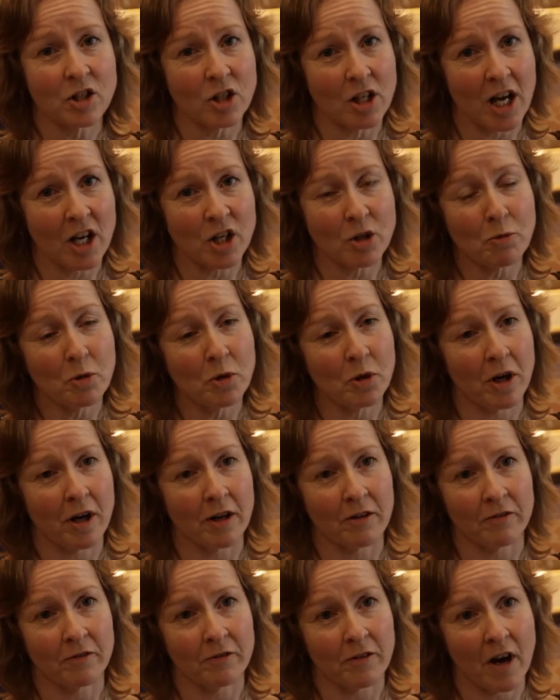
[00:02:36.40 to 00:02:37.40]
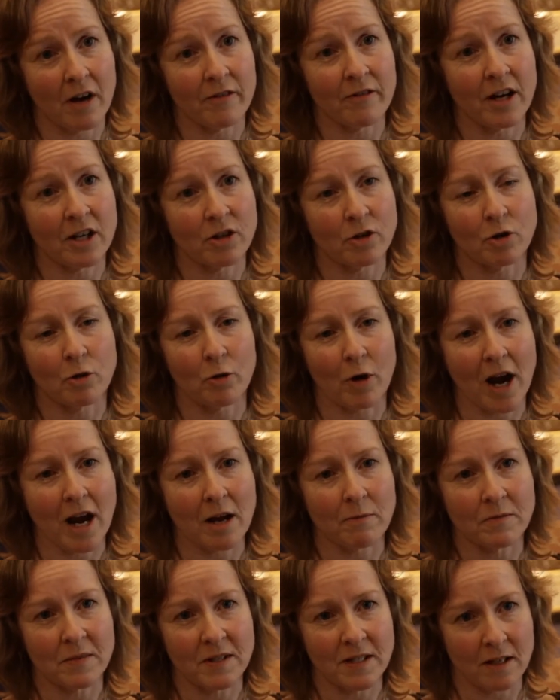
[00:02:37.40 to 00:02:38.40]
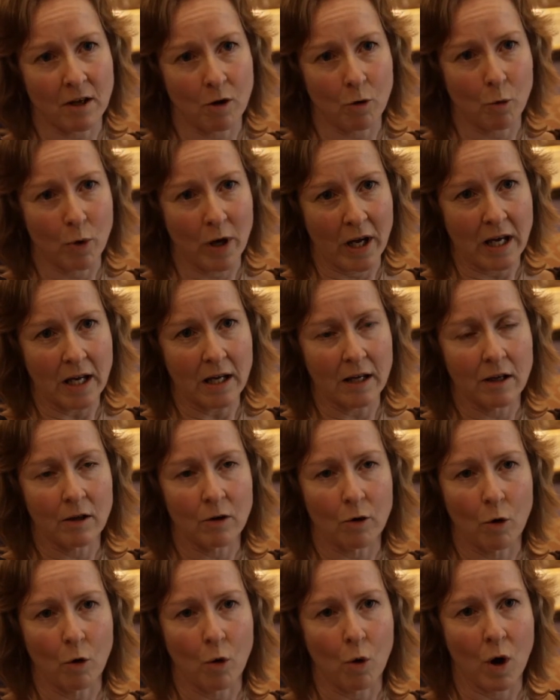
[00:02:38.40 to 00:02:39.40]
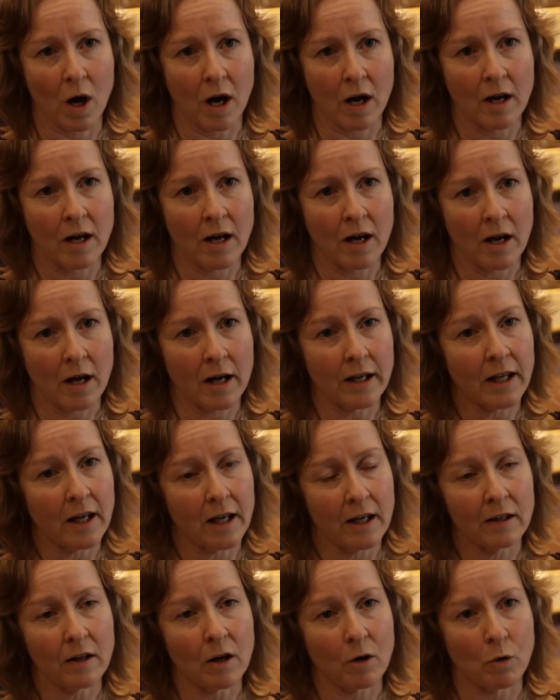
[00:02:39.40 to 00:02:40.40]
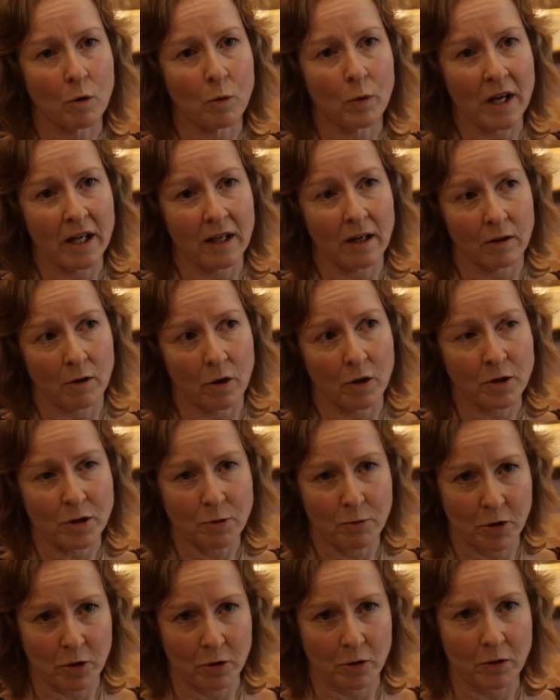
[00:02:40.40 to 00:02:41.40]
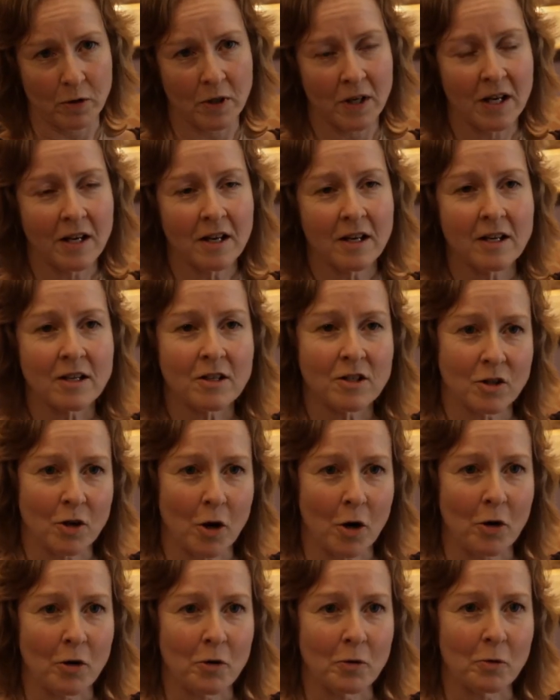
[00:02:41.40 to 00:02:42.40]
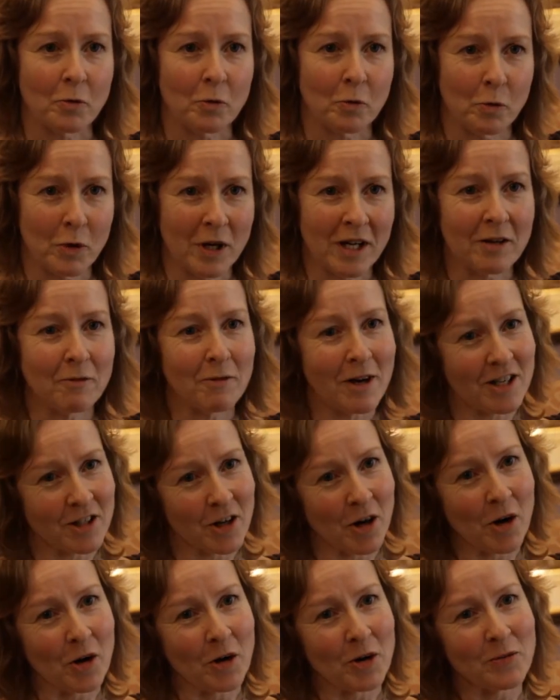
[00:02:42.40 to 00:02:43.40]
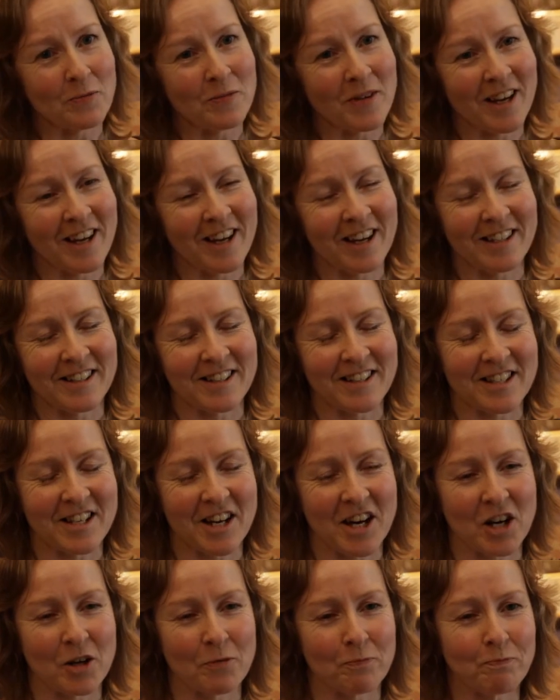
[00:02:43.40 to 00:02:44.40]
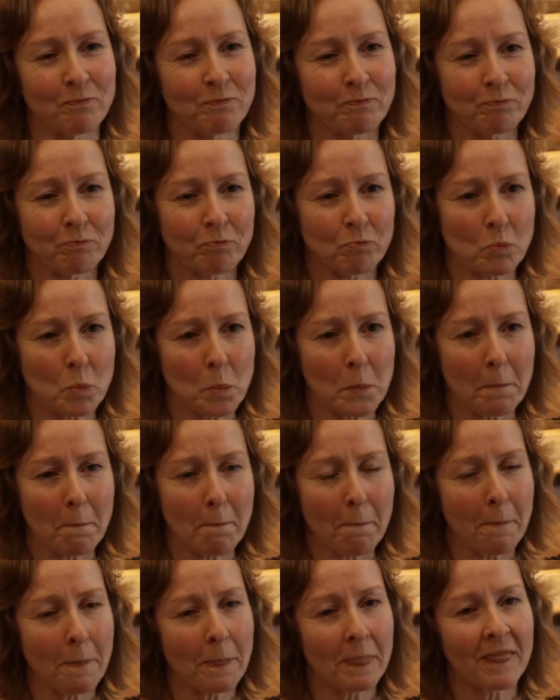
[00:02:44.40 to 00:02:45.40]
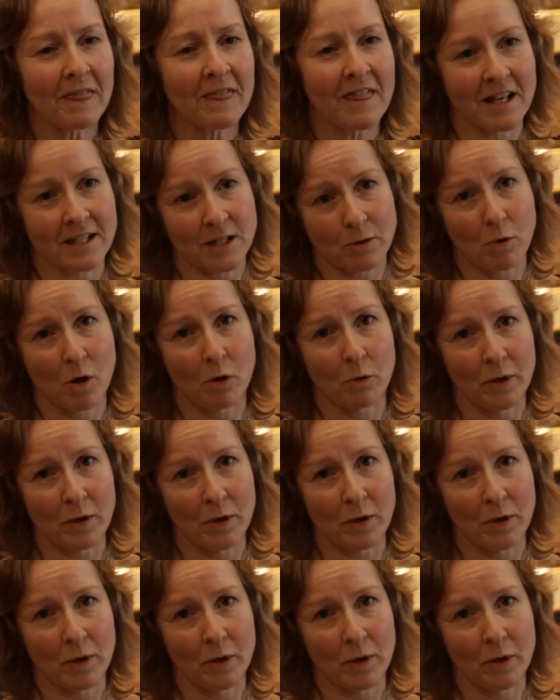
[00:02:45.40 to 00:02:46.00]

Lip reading: she had to put on 500 grams a week or a kilo a week in hospital. So we went home, and that's what